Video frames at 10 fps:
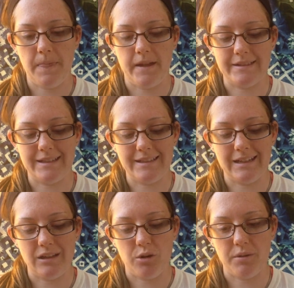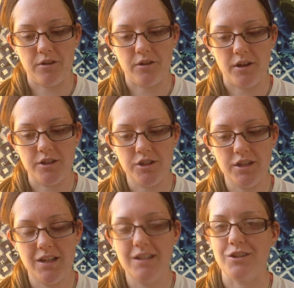It did get a little bit
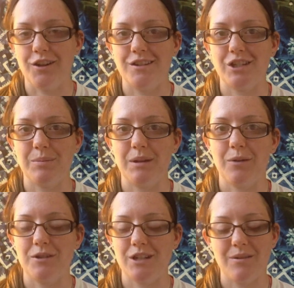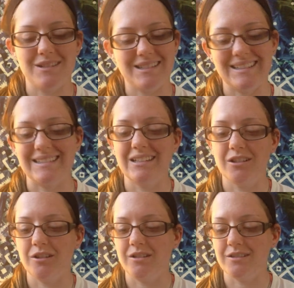crushed during the shipping, which I was a
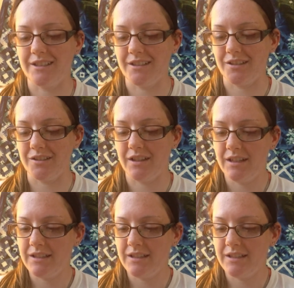little, you know,